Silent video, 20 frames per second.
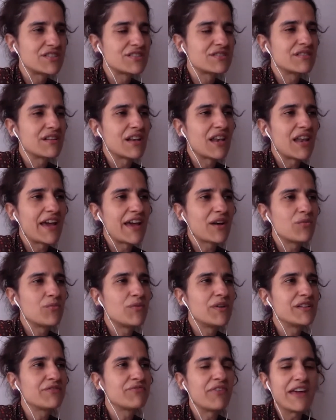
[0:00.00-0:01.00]
Like
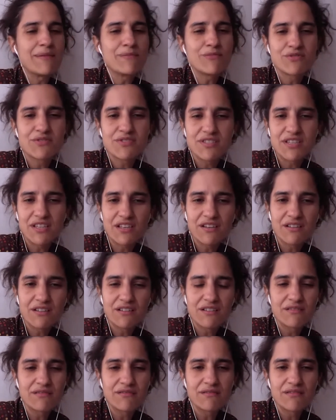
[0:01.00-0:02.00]
one famous
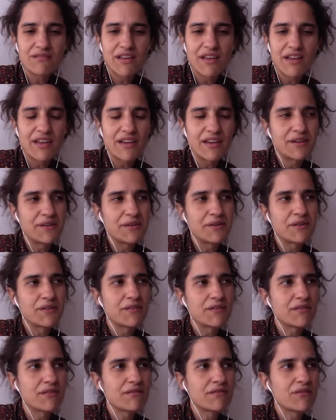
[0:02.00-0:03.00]
singer
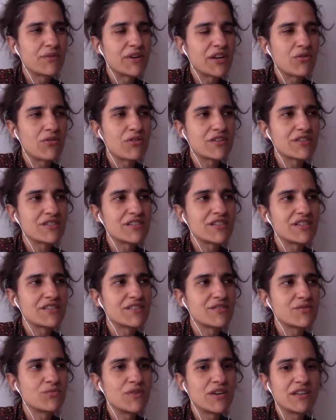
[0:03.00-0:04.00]
recorded
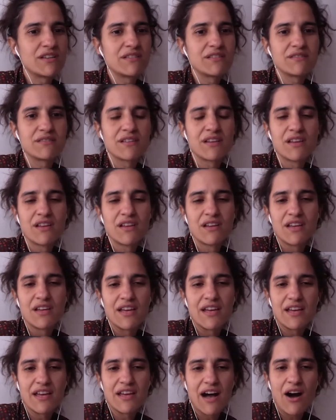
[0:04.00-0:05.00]
one
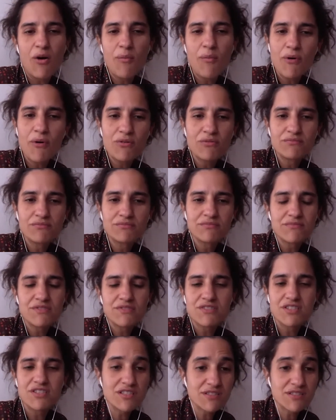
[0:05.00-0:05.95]
album just